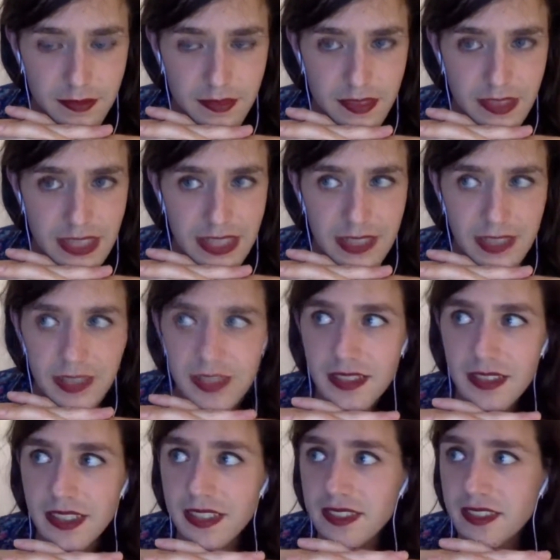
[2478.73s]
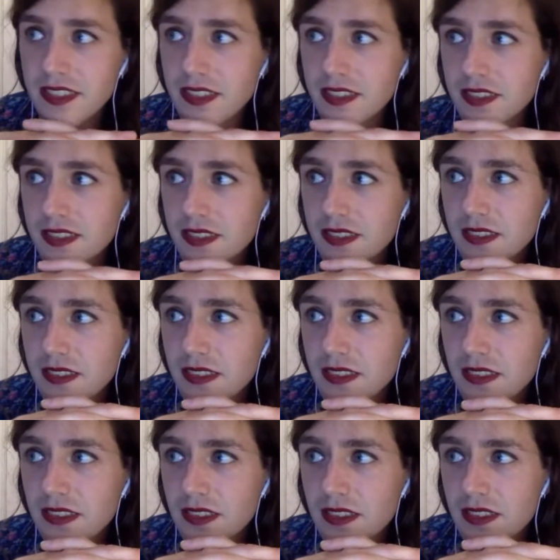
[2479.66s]
That this is
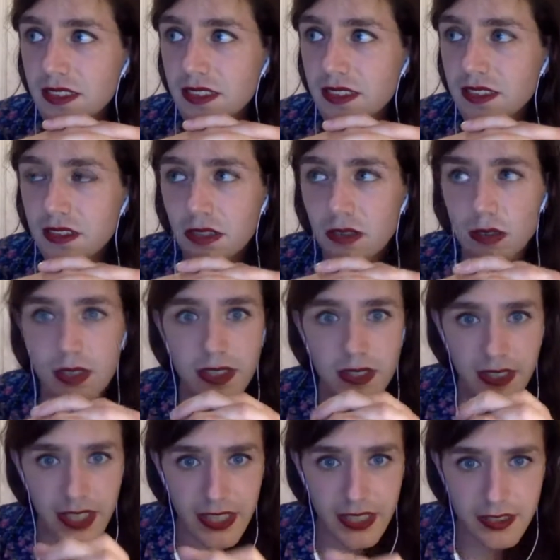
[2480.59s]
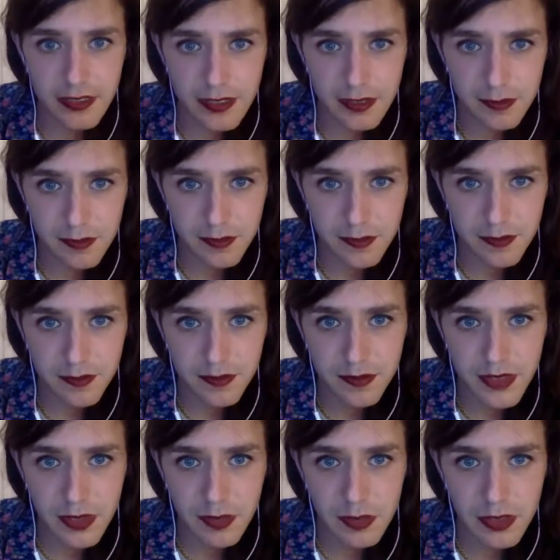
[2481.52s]
stolen land,
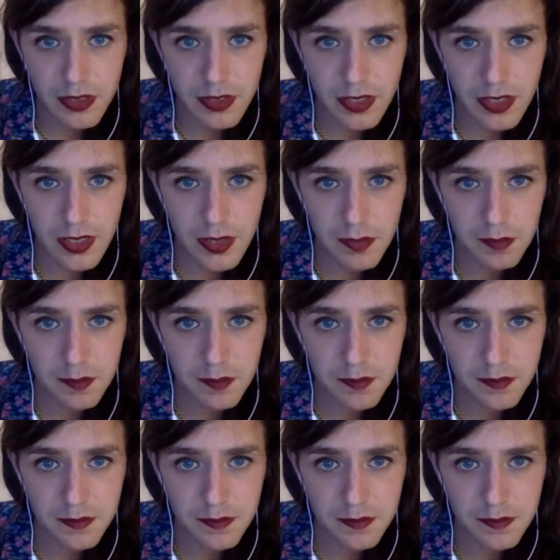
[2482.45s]
and we're